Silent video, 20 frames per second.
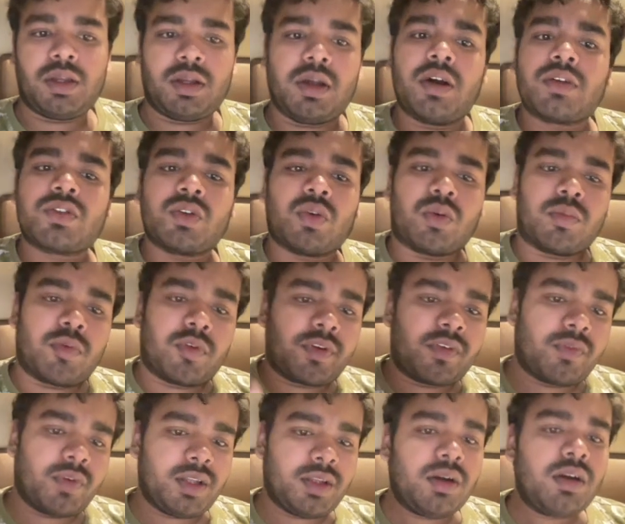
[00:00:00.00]
So moving
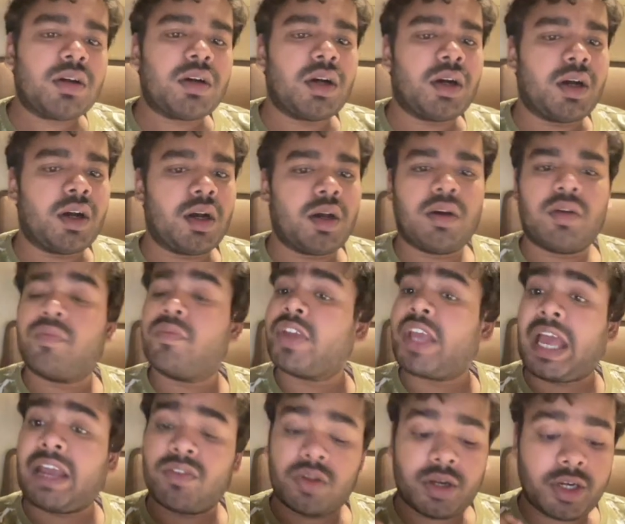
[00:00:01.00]
further,
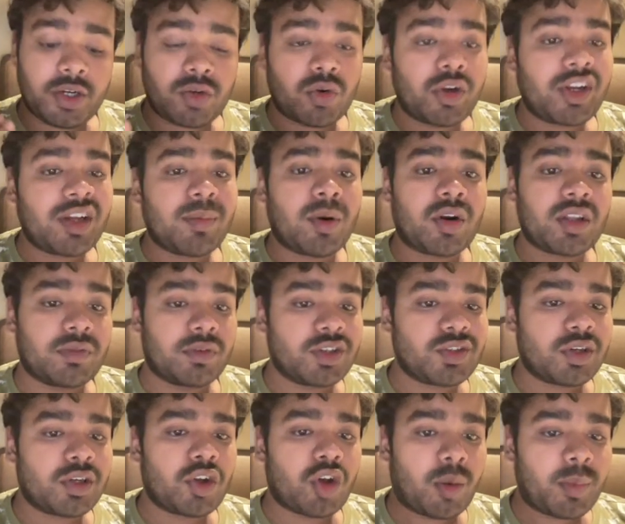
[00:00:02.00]
I've already told you about the
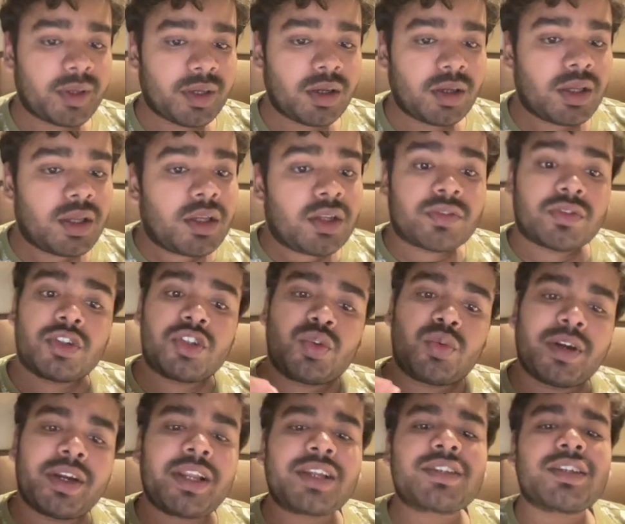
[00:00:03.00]
virtual DOM here. The
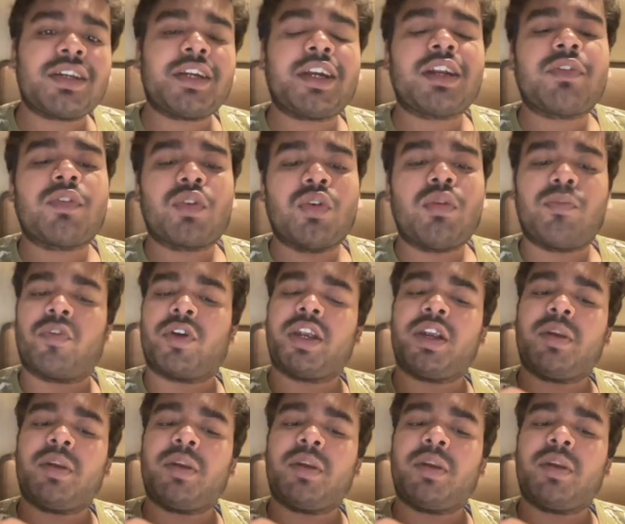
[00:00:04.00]
unidirectional data flow, what it